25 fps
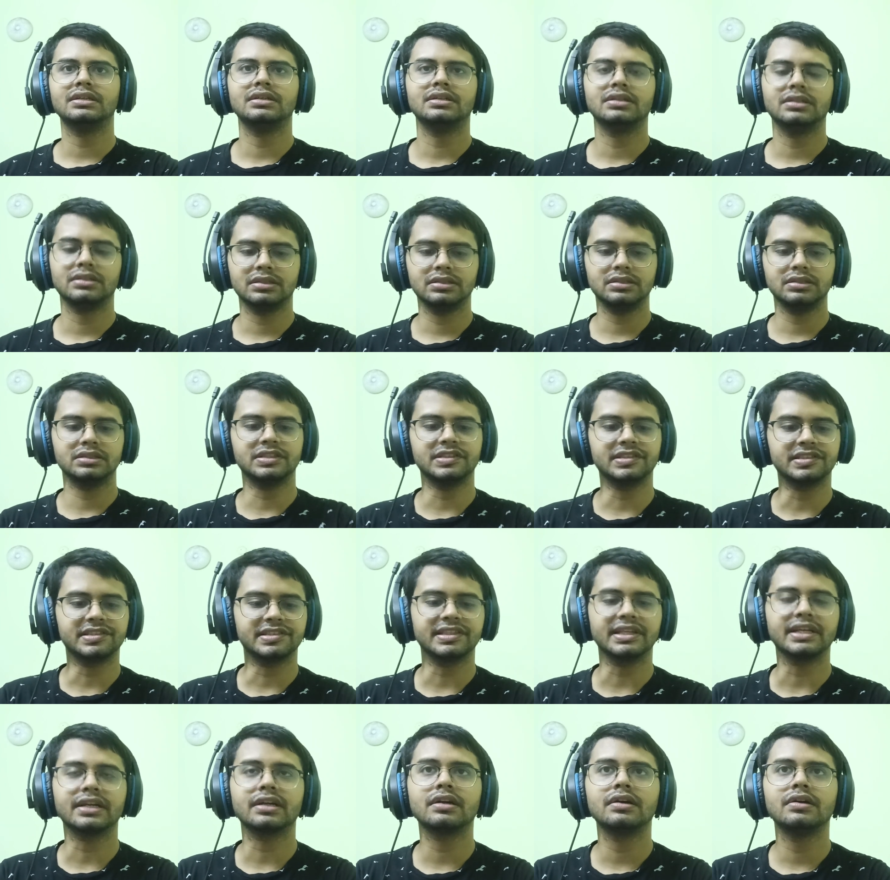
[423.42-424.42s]

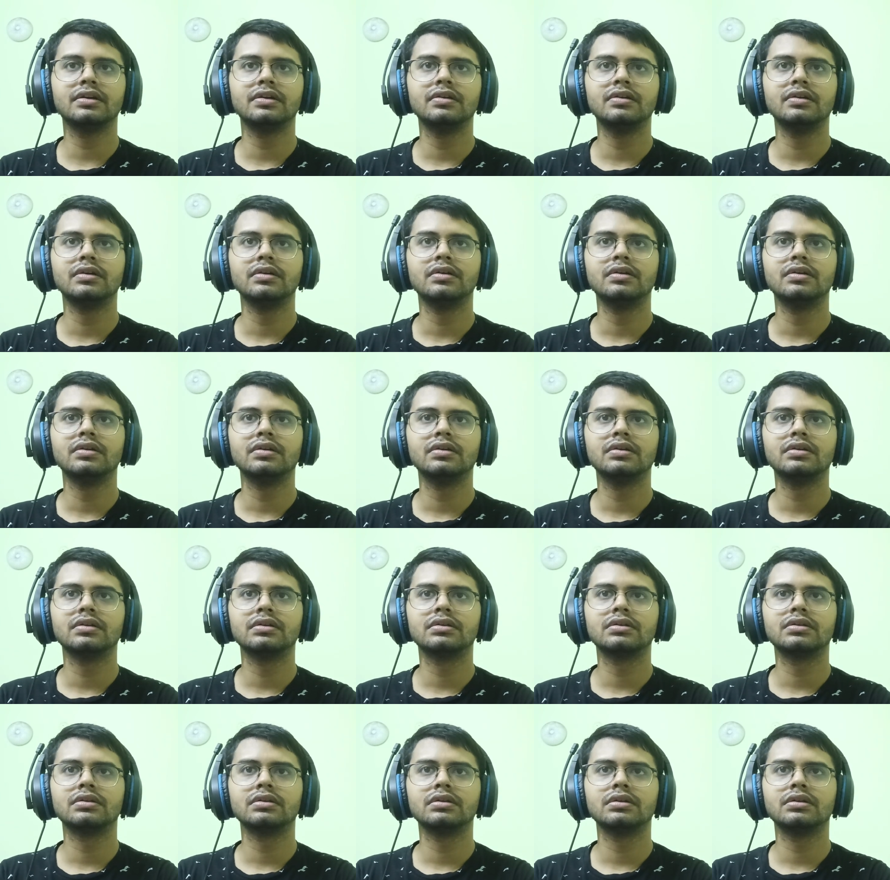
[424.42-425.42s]

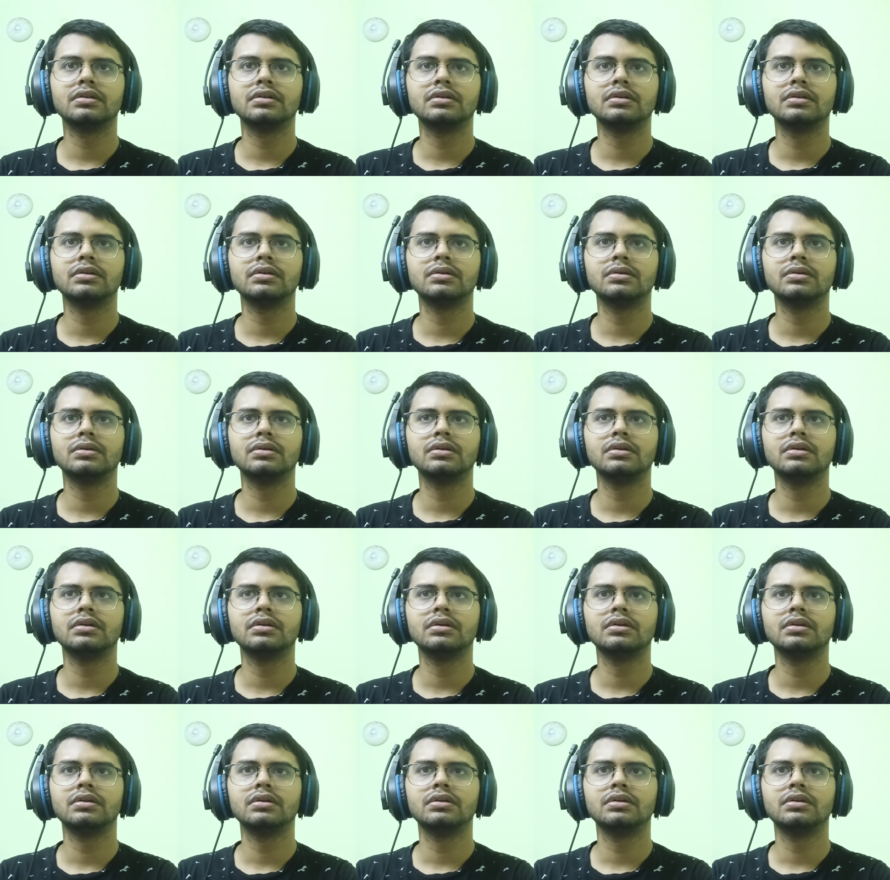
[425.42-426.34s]
Nobody speaks.